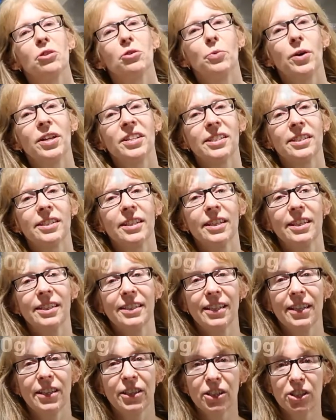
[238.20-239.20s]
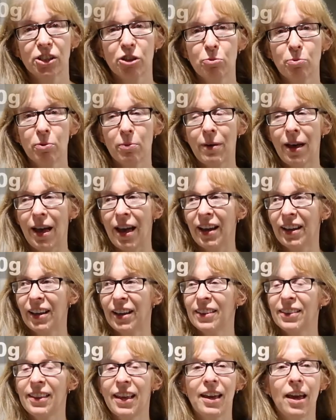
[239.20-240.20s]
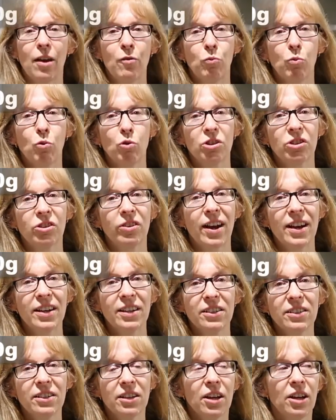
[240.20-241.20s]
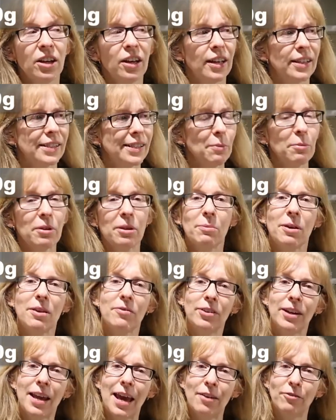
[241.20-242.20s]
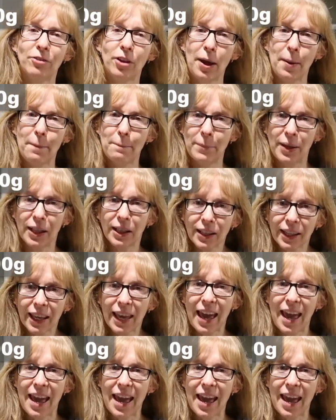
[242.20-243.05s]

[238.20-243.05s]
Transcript: of the ones that you see in the supermarket, they have water added. Some of them even have like milk